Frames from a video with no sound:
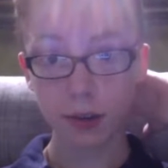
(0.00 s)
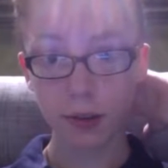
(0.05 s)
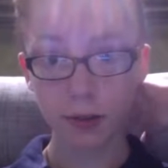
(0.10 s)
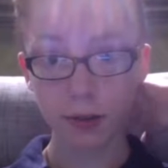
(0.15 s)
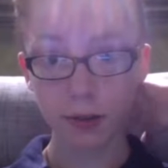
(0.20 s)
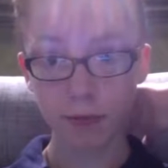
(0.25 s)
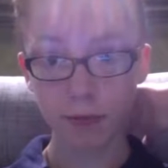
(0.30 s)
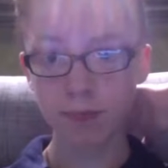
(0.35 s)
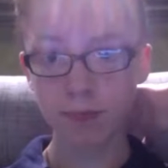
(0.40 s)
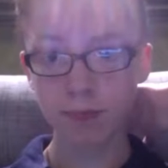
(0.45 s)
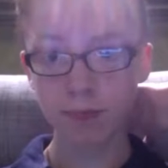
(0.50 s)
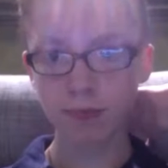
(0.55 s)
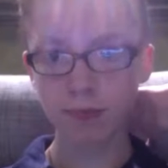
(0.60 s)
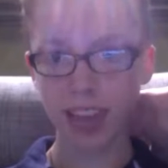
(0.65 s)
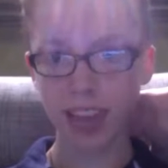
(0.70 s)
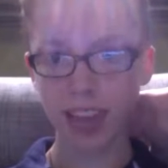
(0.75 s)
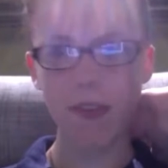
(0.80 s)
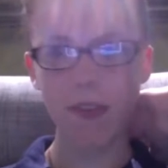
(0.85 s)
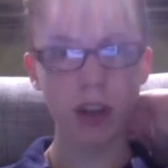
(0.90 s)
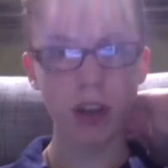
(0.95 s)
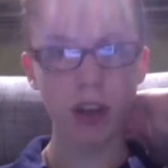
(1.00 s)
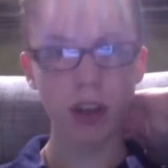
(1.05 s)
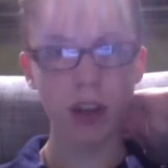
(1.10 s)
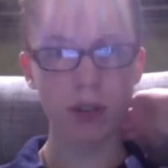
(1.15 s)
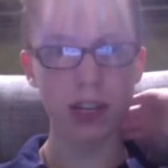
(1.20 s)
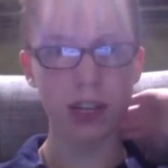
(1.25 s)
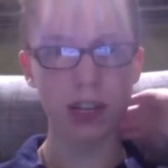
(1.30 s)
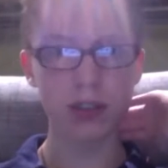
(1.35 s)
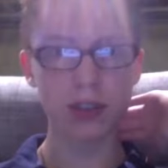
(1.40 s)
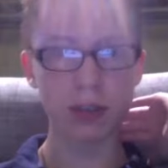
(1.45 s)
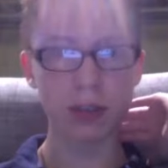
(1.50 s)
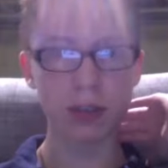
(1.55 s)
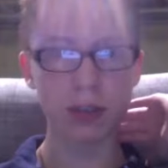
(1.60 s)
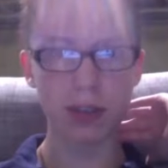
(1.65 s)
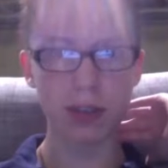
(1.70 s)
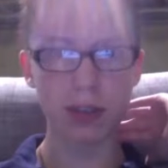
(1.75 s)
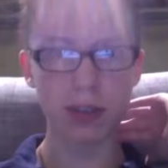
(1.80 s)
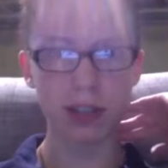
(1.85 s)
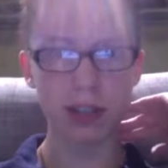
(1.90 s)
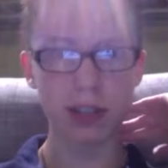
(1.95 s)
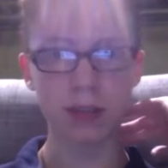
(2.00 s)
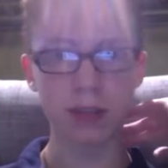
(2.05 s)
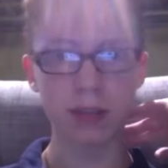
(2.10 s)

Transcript: They have a good relationship with Intamin.